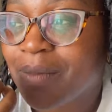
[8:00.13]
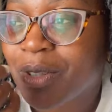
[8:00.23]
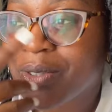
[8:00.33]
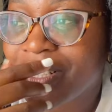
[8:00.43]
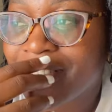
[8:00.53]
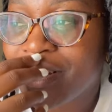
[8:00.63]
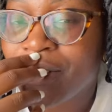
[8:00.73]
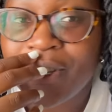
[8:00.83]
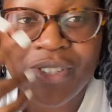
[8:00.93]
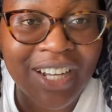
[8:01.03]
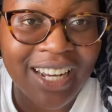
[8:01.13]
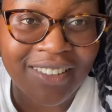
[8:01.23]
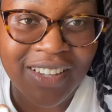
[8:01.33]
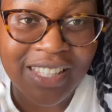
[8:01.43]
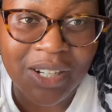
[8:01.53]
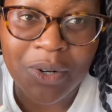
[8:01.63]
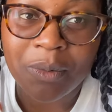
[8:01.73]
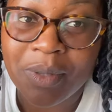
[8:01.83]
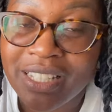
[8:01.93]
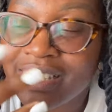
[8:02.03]
I'm not really even going to Calavant and go
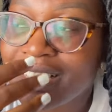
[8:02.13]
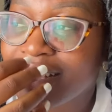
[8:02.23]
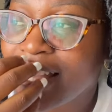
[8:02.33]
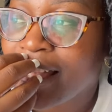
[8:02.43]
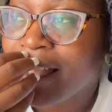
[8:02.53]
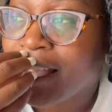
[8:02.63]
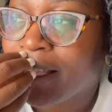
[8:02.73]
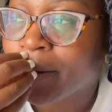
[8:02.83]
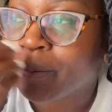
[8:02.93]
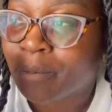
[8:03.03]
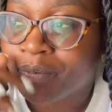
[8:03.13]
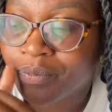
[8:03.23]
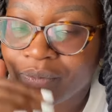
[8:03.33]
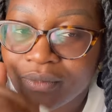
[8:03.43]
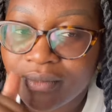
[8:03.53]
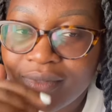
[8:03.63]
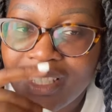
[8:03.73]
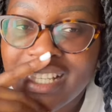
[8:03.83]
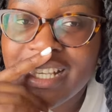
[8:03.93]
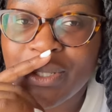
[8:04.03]
places.
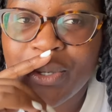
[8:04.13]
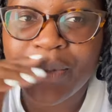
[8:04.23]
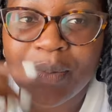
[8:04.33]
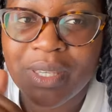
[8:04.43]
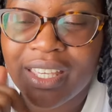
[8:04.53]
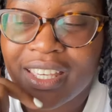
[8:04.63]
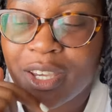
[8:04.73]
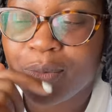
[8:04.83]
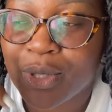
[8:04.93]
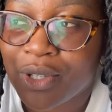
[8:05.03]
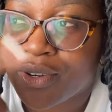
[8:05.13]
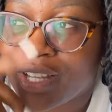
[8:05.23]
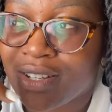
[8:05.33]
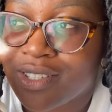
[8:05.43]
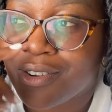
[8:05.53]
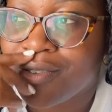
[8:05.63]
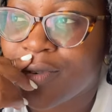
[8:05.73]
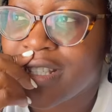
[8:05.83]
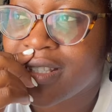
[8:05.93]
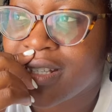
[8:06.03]
It's just going to be here in Pretoria, because the
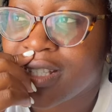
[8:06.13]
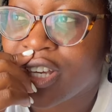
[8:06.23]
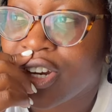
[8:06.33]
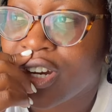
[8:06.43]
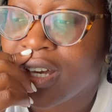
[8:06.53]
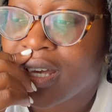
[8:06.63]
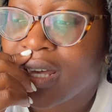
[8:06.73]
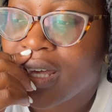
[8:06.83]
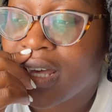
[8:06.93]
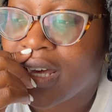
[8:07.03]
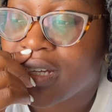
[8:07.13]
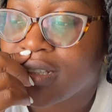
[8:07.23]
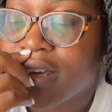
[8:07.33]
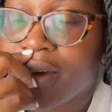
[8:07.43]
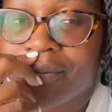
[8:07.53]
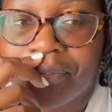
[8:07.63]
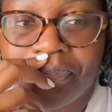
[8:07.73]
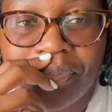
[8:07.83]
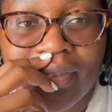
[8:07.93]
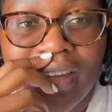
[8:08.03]
conference is here. And, yeah.
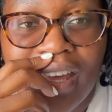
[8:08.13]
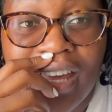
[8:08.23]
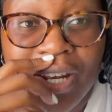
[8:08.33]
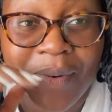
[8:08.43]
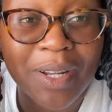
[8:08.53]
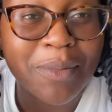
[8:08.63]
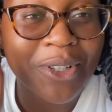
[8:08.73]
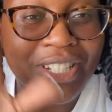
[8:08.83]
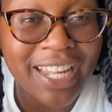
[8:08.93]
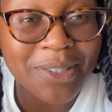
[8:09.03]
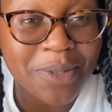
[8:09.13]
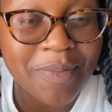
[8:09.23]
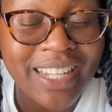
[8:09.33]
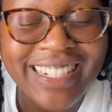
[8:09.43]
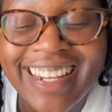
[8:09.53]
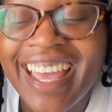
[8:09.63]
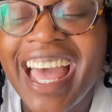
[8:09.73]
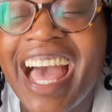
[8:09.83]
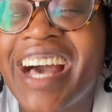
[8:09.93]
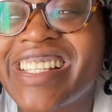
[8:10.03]
Anyway, let me not chat too much.
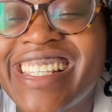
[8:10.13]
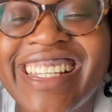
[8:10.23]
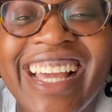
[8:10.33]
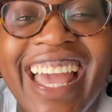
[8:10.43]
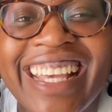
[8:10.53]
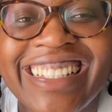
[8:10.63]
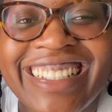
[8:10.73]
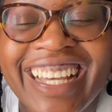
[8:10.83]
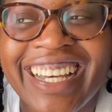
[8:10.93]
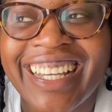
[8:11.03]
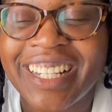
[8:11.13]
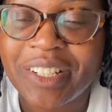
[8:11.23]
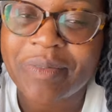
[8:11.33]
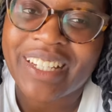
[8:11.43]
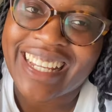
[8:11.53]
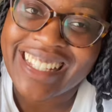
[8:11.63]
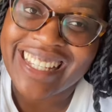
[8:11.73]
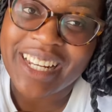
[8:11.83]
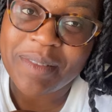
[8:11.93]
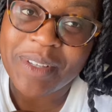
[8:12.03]
I'll see you guys a little bit later.
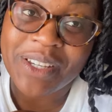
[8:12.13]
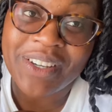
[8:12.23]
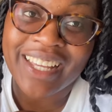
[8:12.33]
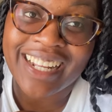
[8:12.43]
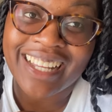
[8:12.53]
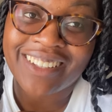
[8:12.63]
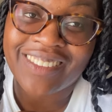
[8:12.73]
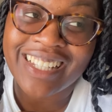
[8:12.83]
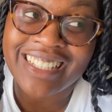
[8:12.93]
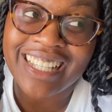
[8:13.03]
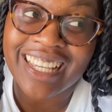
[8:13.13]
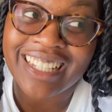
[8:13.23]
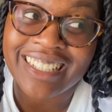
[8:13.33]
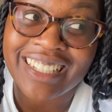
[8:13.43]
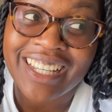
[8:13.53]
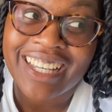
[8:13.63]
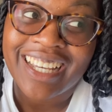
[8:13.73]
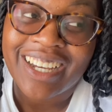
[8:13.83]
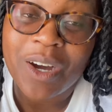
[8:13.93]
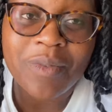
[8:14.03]
Let me go in Calavant and
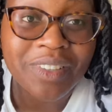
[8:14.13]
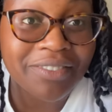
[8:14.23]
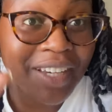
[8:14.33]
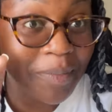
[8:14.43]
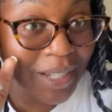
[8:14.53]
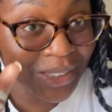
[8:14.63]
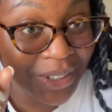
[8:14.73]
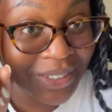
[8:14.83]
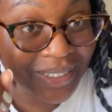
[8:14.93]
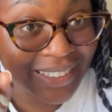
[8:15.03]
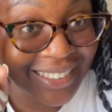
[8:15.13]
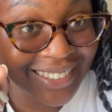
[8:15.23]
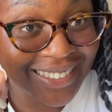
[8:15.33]
hopefully find McDonald's.